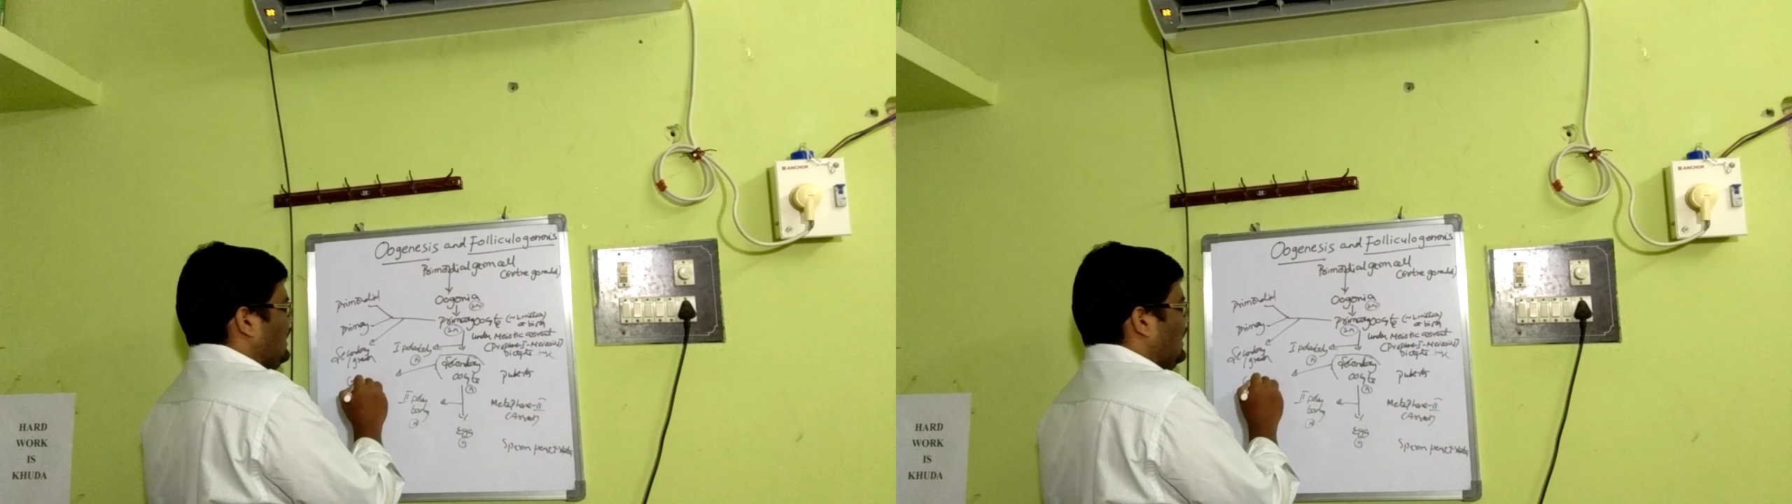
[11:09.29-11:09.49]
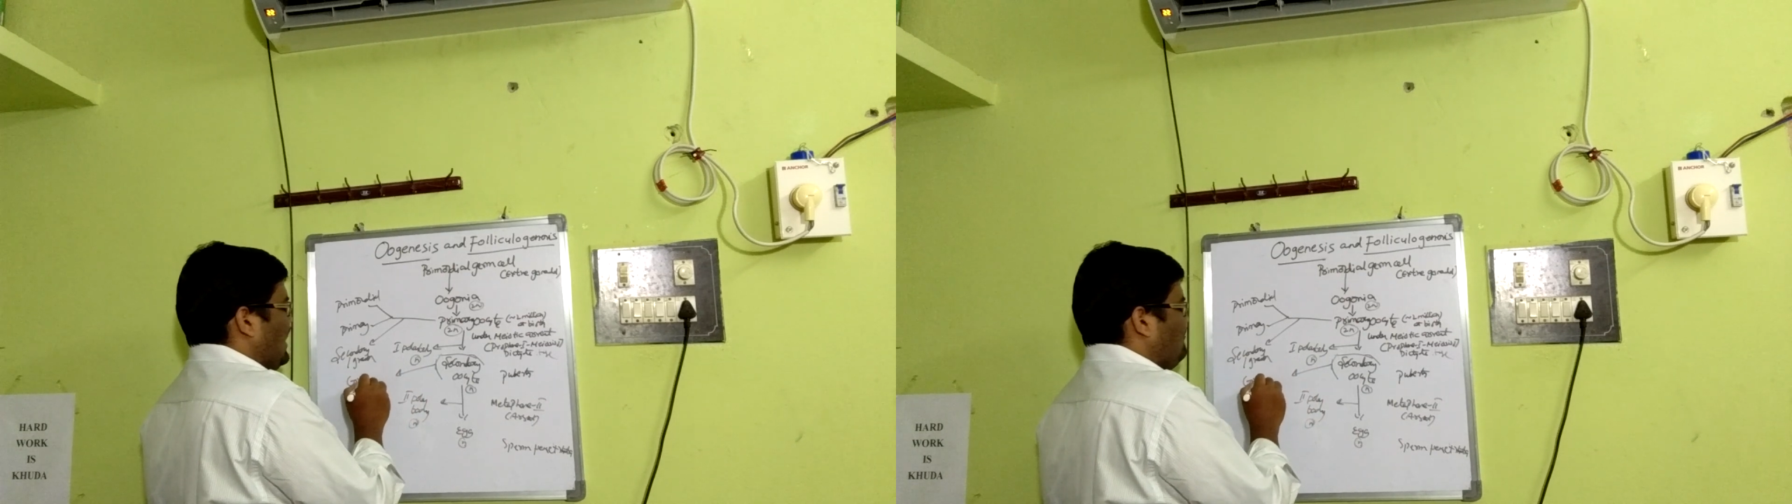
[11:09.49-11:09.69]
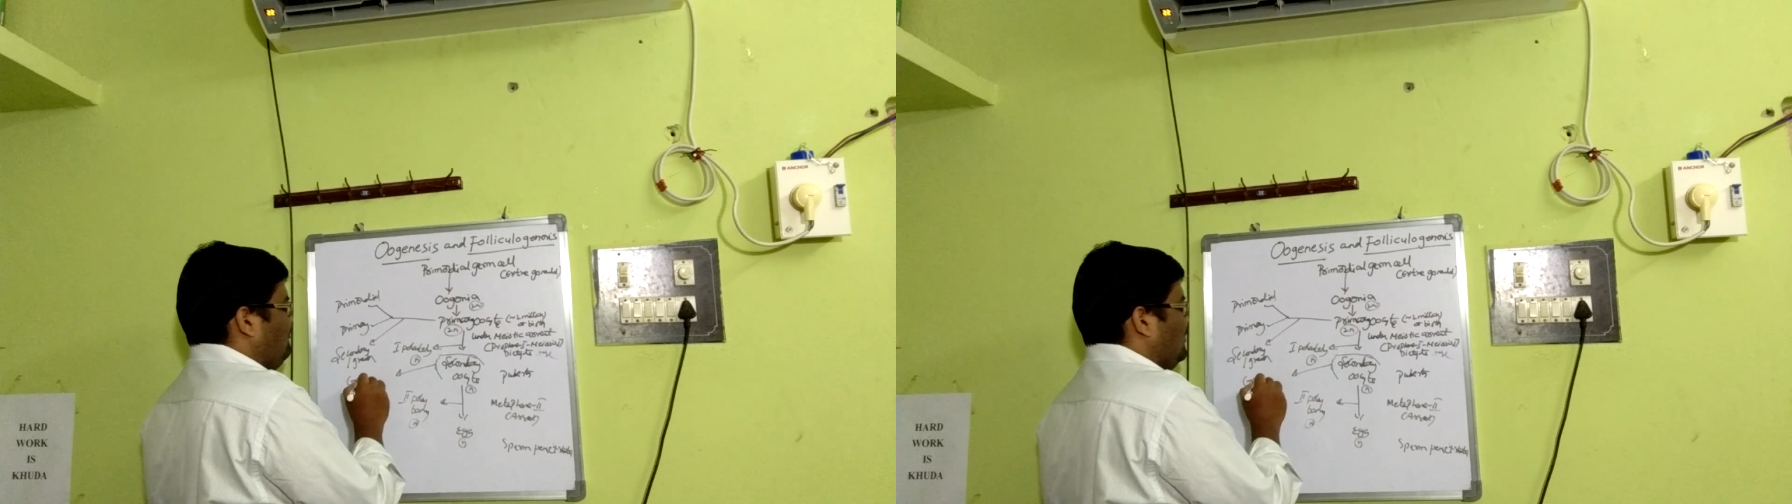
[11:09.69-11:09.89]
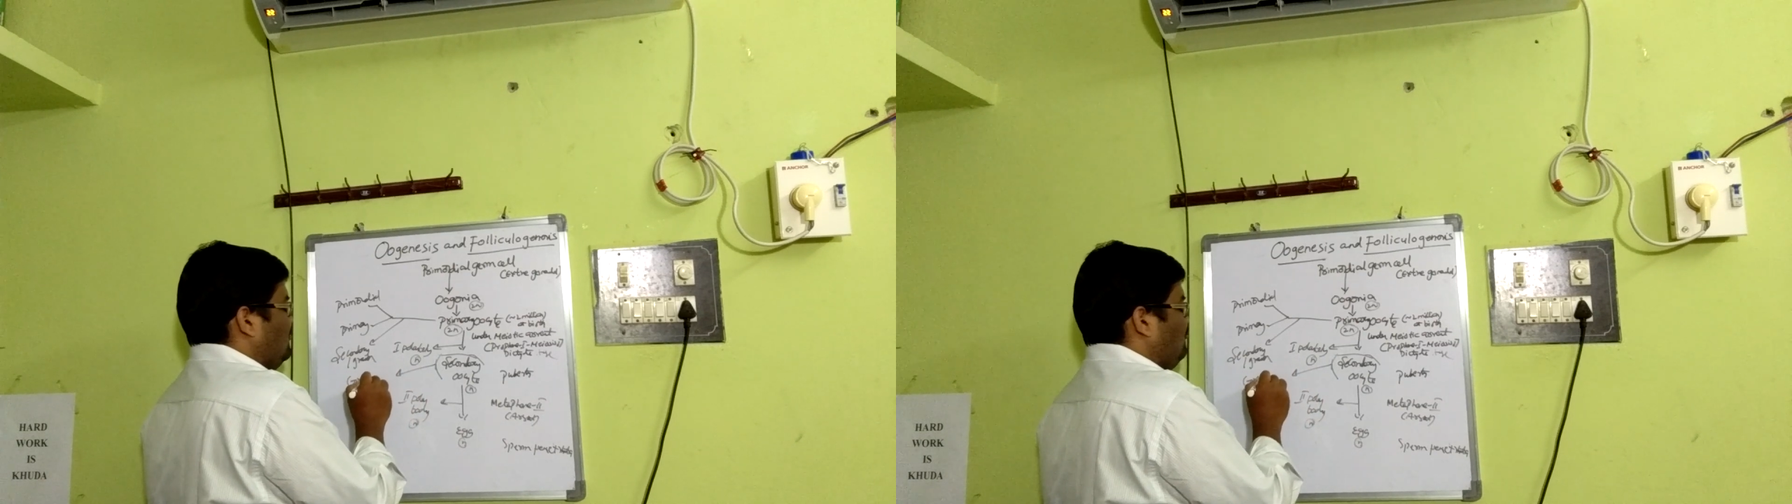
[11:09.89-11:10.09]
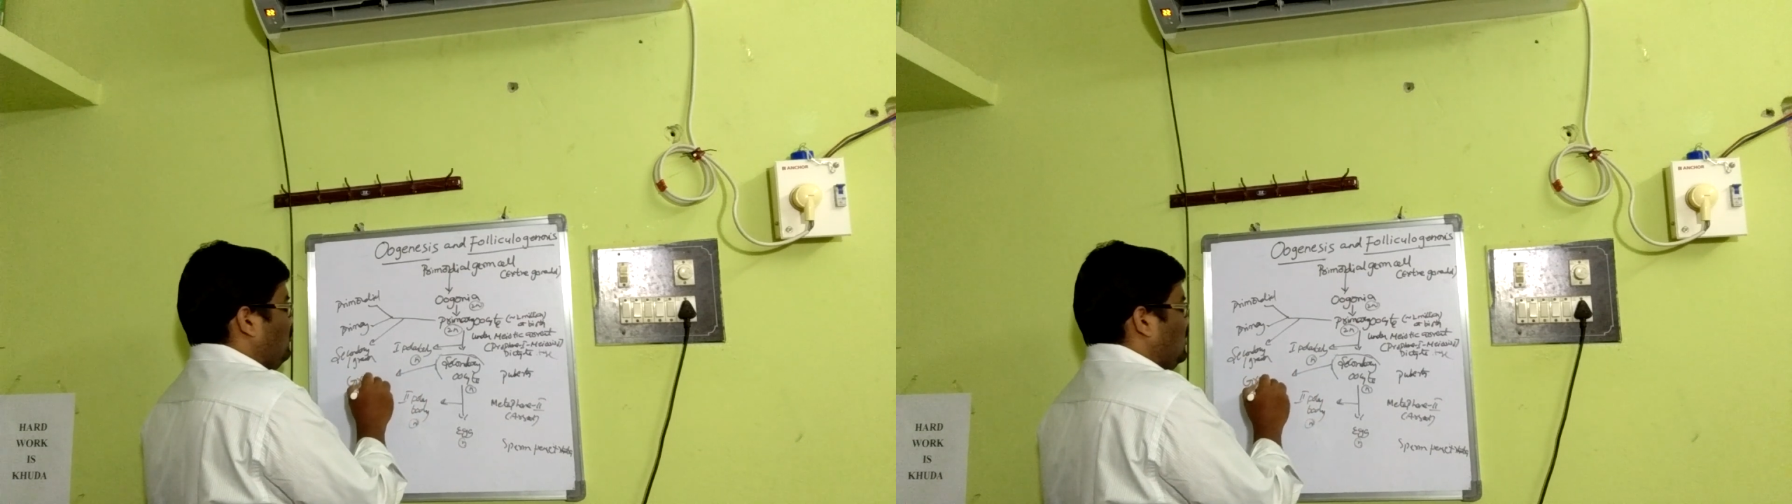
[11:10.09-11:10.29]

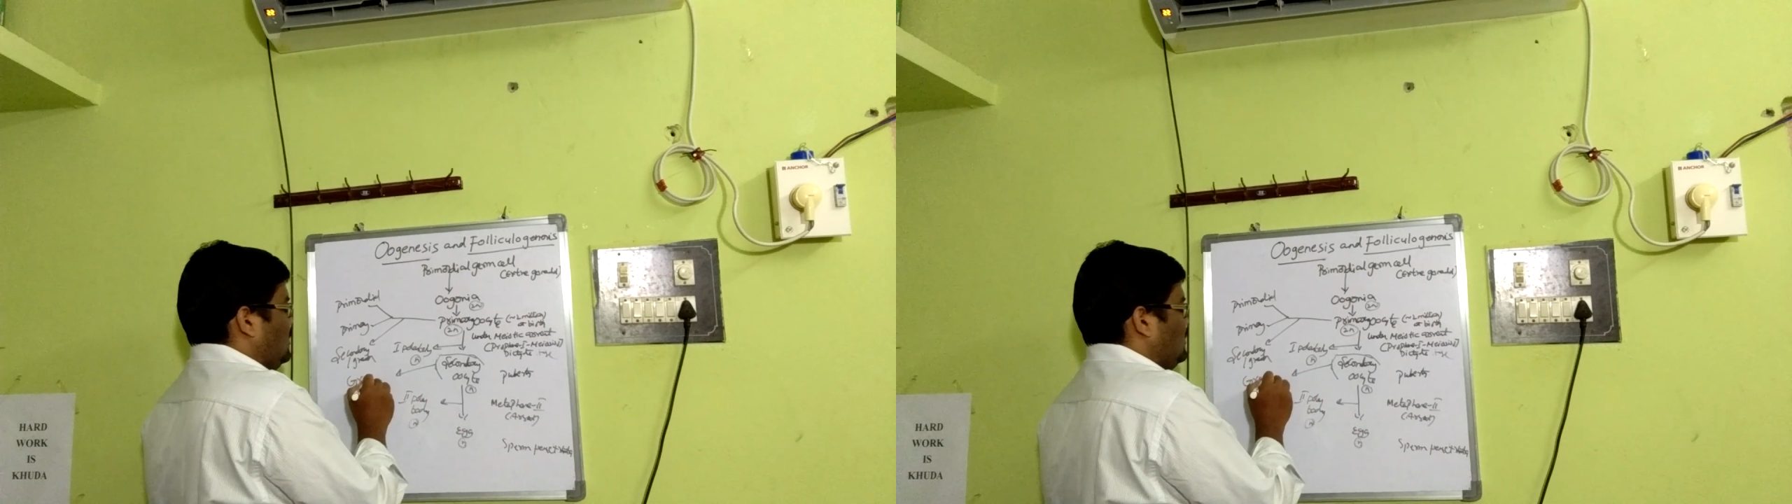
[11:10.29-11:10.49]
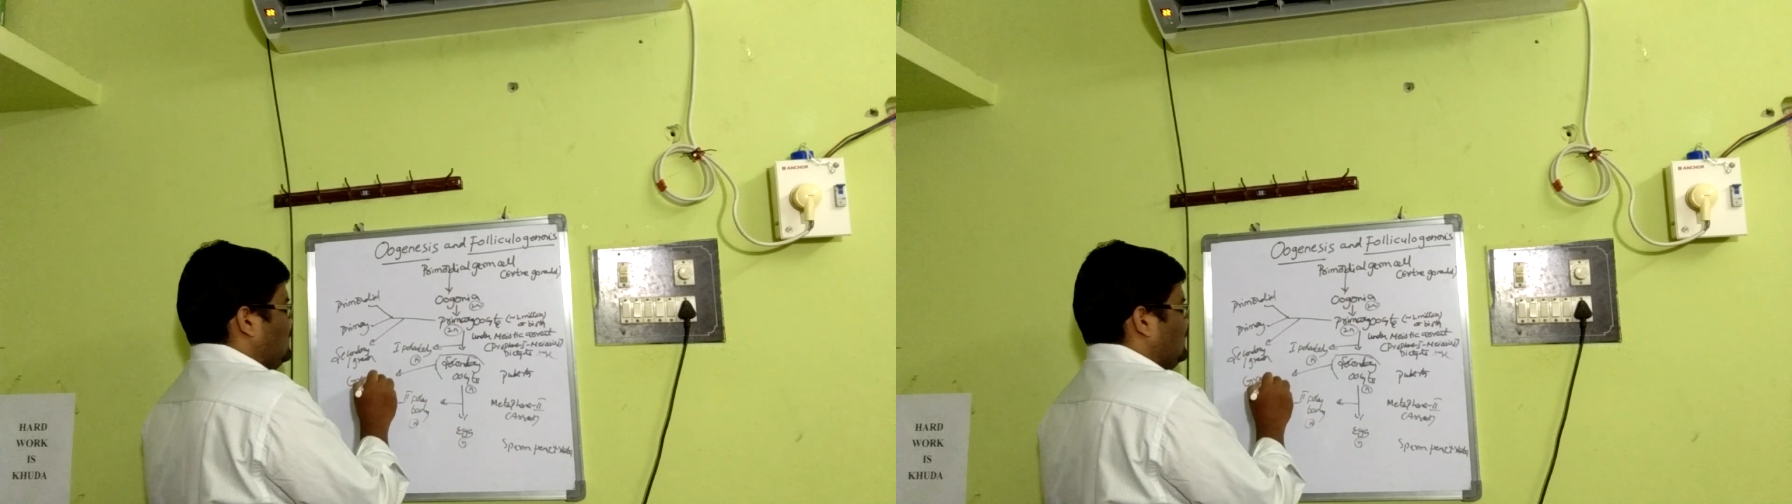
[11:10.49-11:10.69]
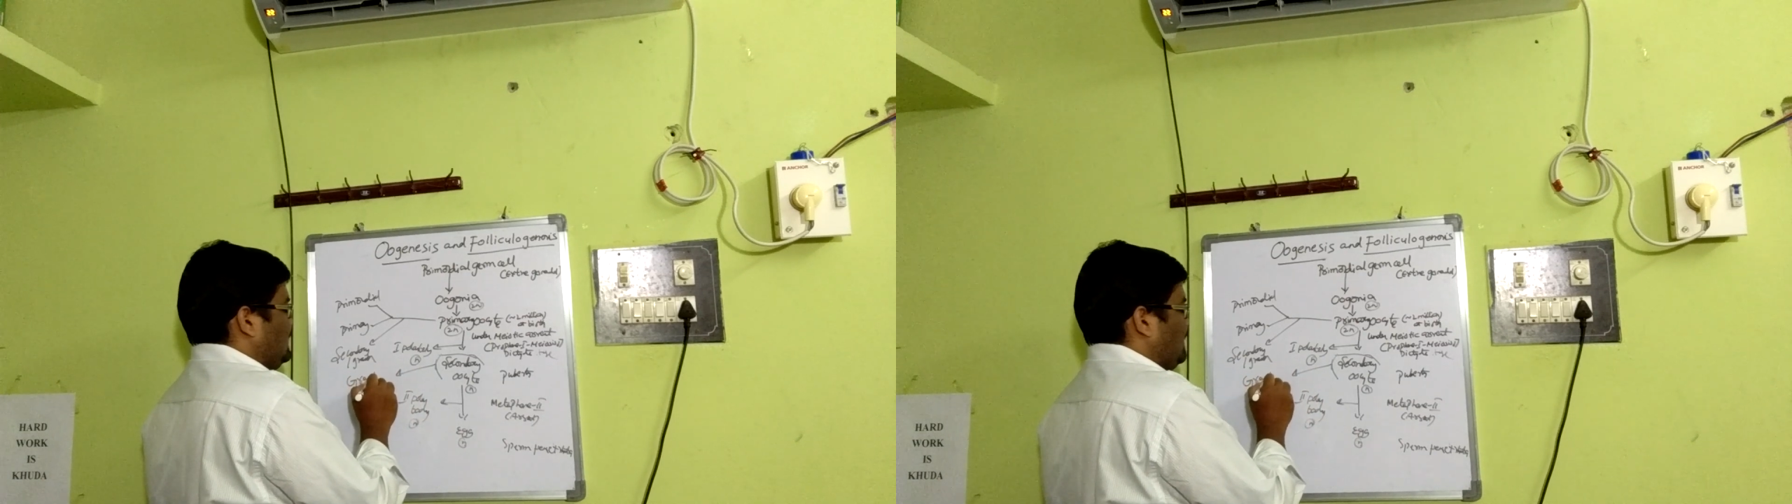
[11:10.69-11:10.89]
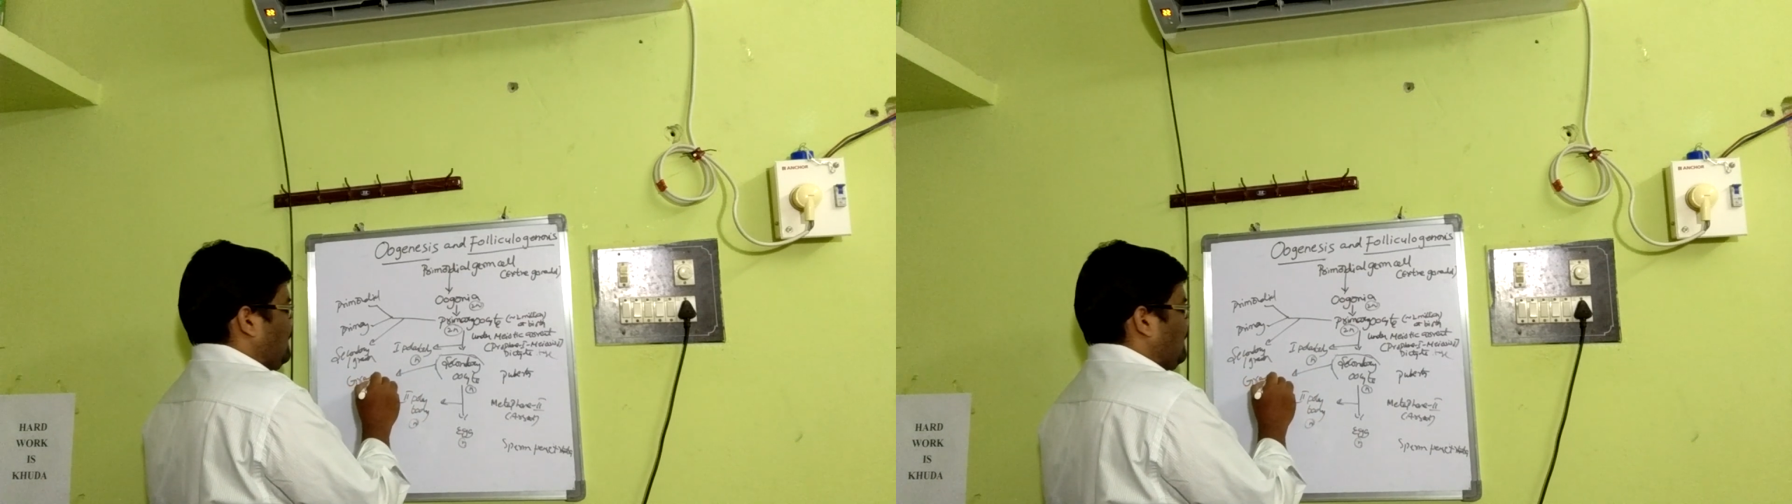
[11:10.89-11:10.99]
Graafian follicles.